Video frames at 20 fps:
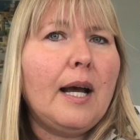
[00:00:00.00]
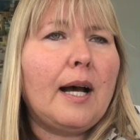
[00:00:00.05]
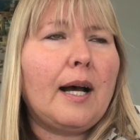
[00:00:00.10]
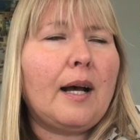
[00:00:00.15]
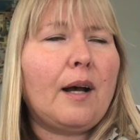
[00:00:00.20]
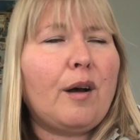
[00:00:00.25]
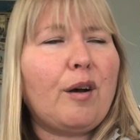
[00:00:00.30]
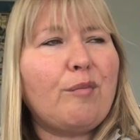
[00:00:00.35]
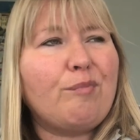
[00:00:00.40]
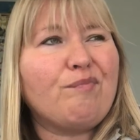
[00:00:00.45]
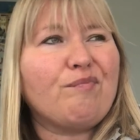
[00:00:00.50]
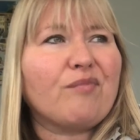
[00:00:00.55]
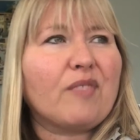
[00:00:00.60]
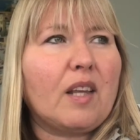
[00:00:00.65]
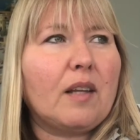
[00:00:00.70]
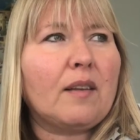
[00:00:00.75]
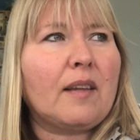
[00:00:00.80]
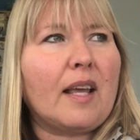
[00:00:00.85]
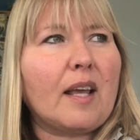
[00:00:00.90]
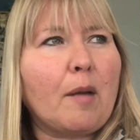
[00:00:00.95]

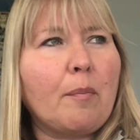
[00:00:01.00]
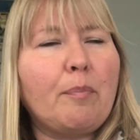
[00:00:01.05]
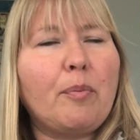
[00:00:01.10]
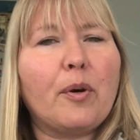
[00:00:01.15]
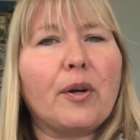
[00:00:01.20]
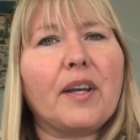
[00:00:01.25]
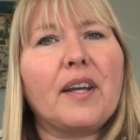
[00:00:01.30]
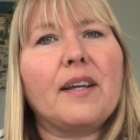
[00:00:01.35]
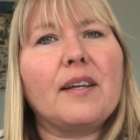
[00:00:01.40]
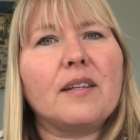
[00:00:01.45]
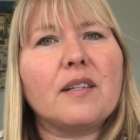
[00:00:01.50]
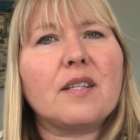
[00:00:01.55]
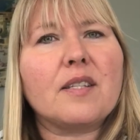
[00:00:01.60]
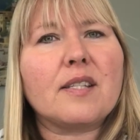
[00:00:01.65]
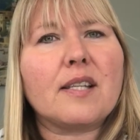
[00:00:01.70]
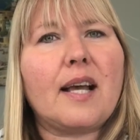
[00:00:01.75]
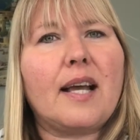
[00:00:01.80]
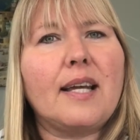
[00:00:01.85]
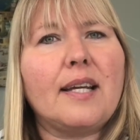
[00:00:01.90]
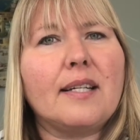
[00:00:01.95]
booking
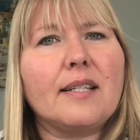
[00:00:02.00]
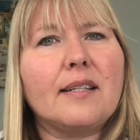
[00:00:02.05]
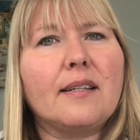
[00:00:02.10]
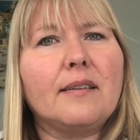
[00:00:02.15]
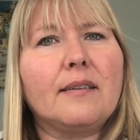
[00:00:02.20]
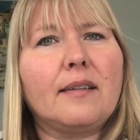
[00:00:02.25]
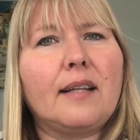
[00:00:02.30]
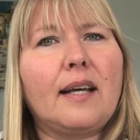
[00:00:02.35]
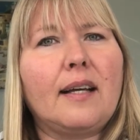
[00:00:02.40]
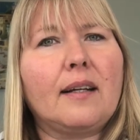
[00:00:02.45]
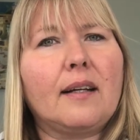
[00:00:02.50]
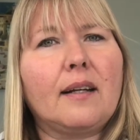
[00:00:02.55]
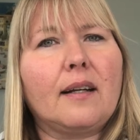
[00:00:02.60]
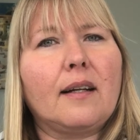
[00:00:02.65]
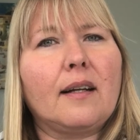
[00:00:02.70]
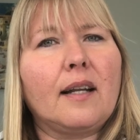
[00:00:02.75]
site that